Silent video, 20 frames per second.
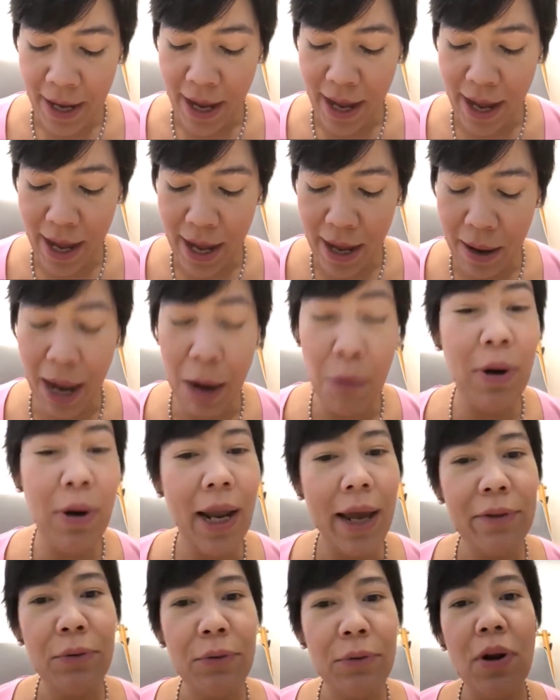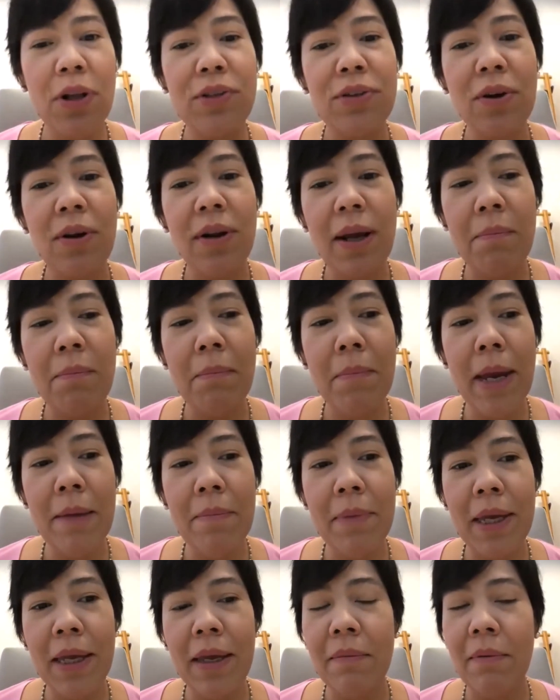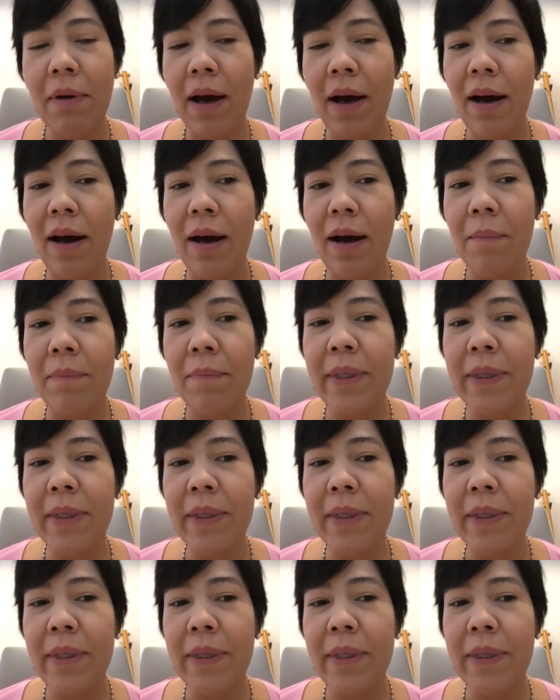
Uh, I would like to also maybe uh,